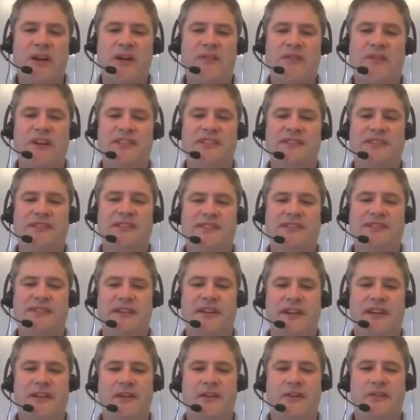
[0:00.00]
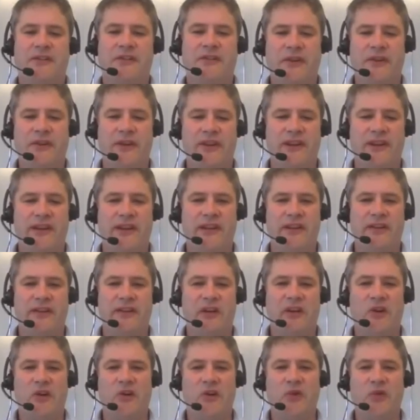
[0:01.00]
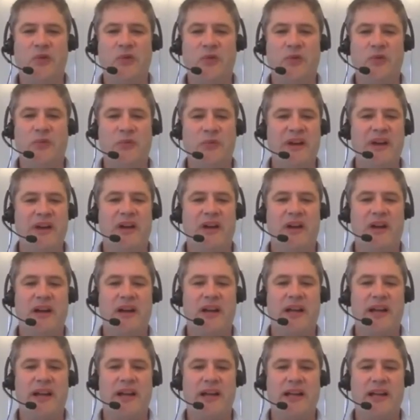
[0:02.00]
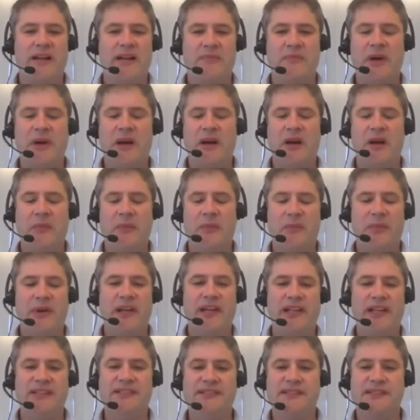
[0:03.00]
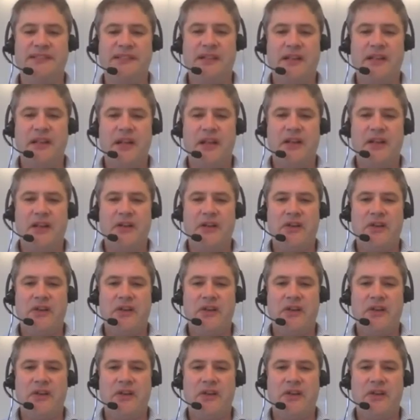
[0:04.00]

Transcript: yeah, when I first sort of started off doing the whole BI um, piece,